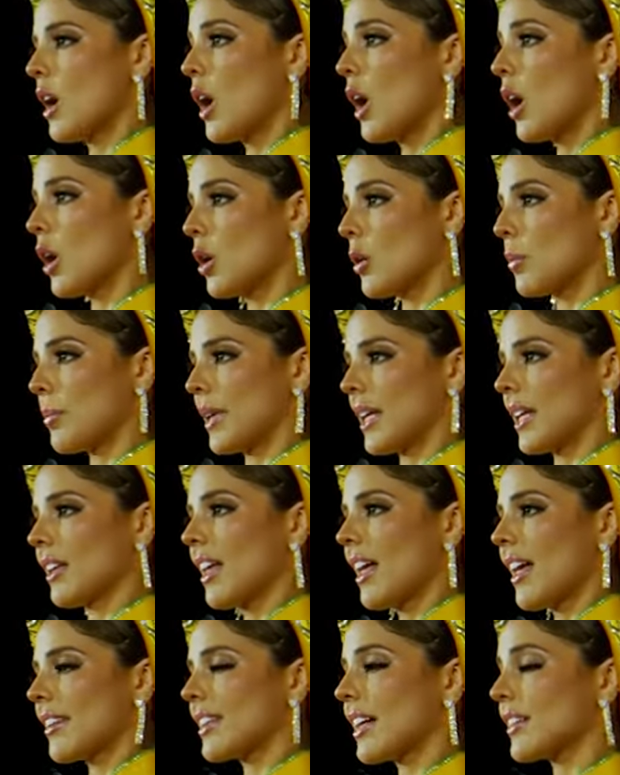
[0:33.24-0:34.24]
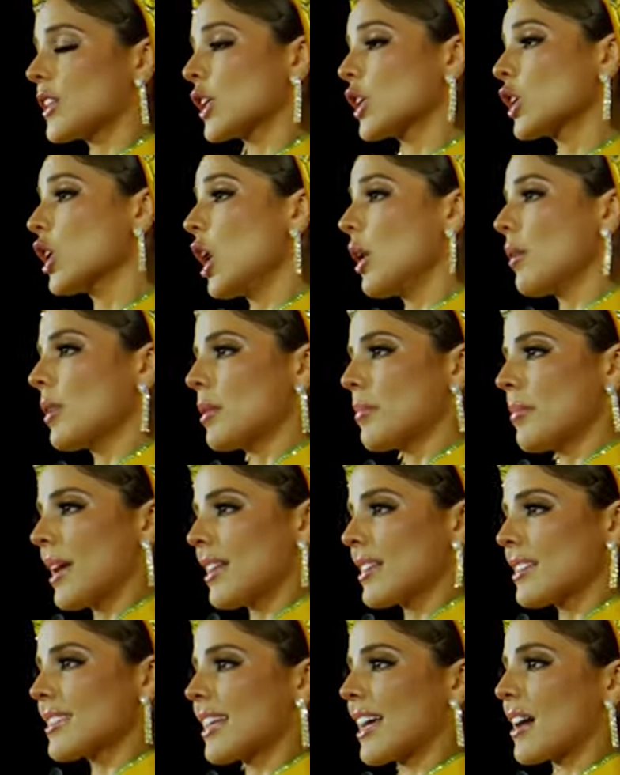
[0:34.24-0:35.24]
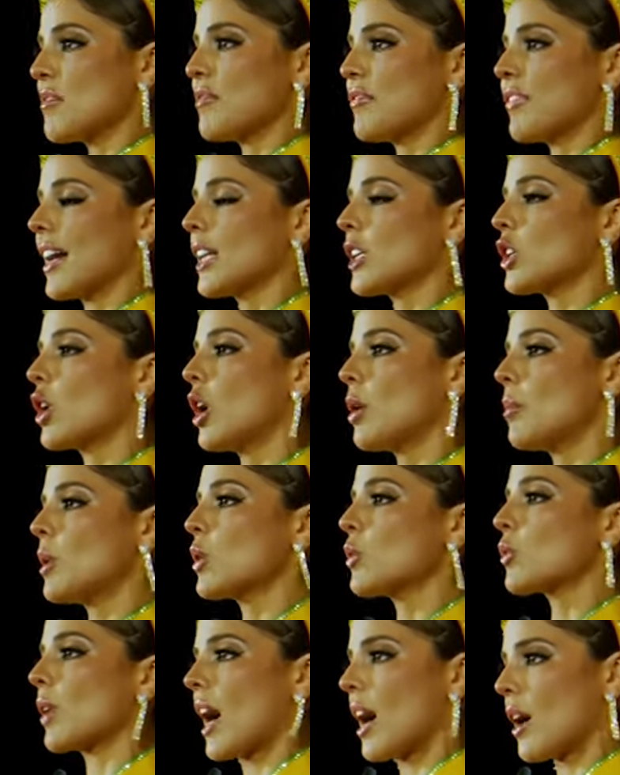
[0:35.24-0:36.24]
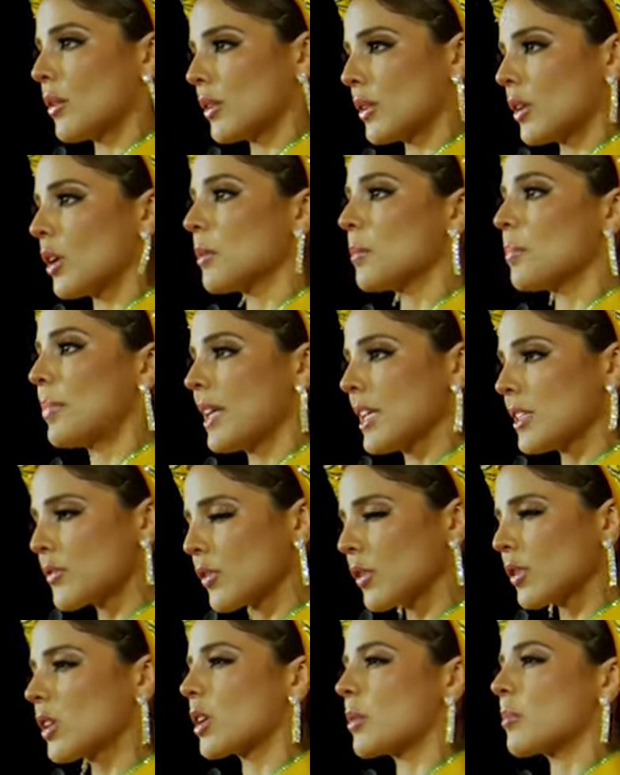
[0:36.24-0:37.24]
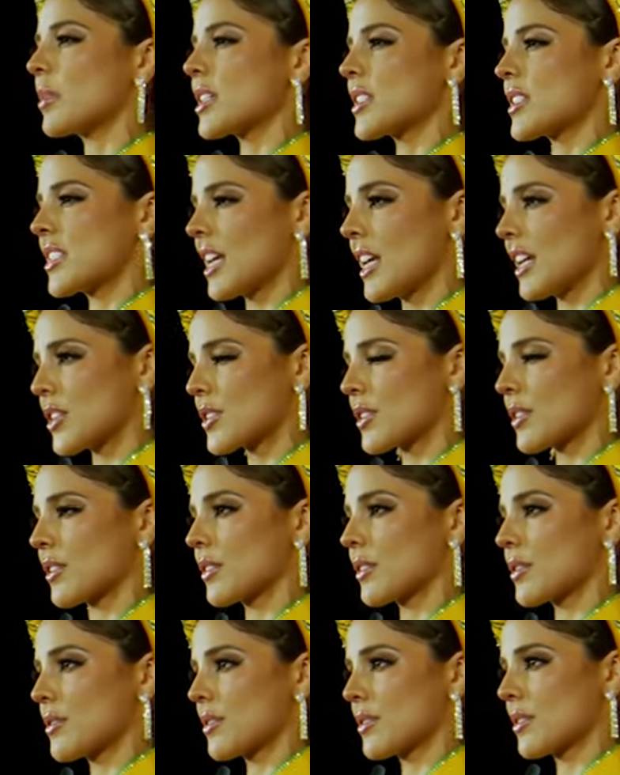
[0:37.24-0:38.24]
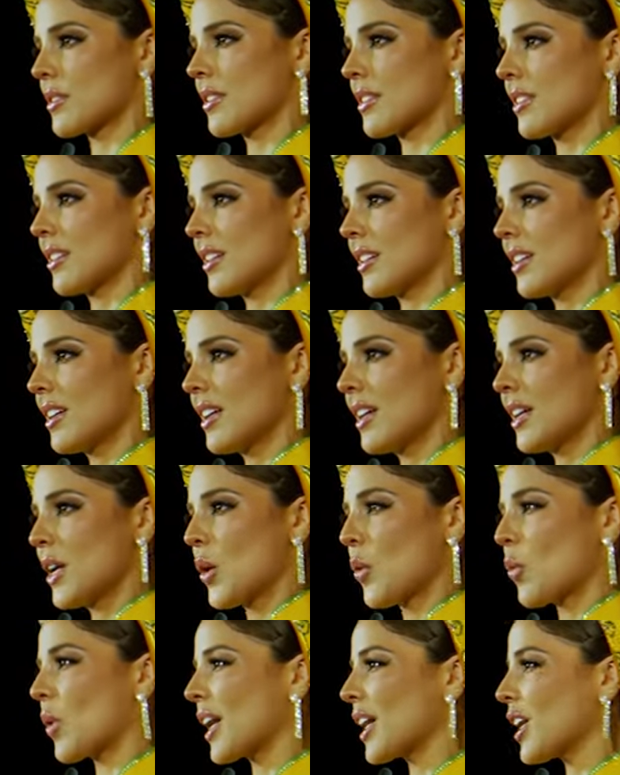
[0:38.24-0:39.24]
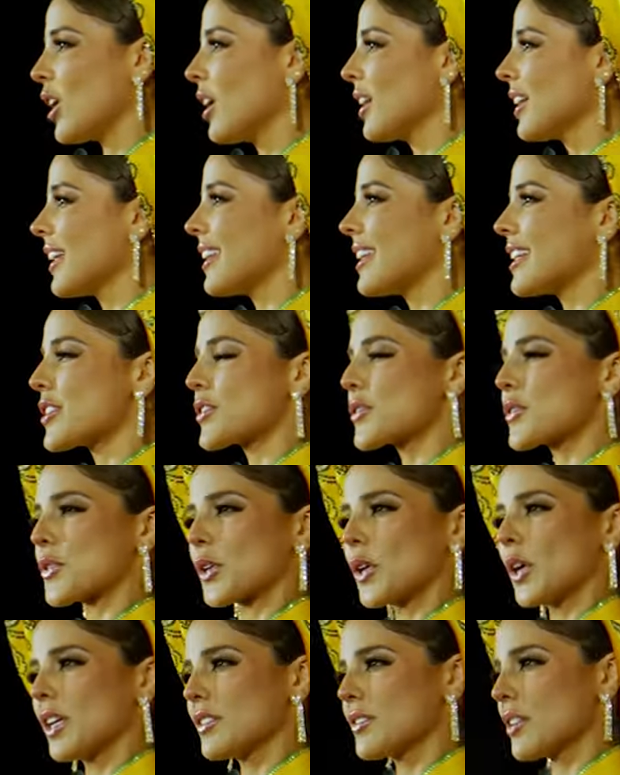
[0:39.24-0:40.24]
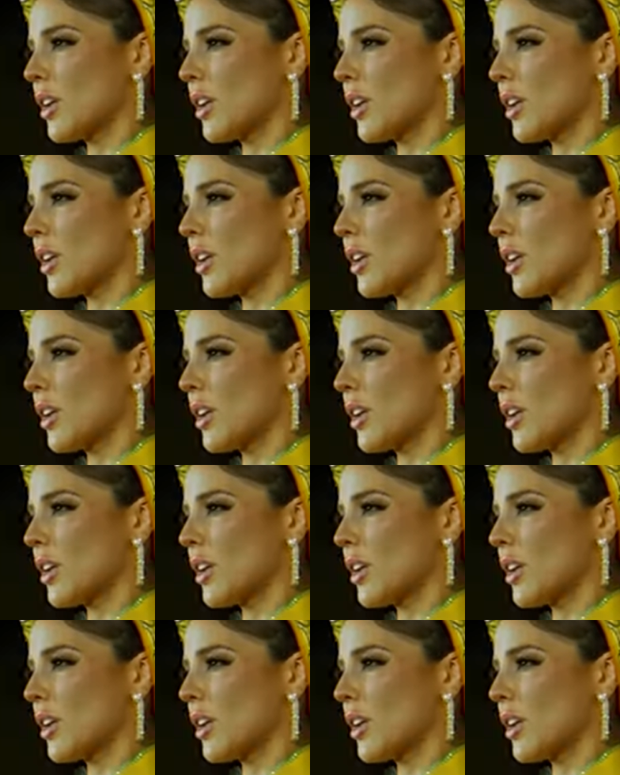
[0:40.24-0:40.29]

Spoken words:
hoping that their governments can find common ground on peaceful conversations. War only destroys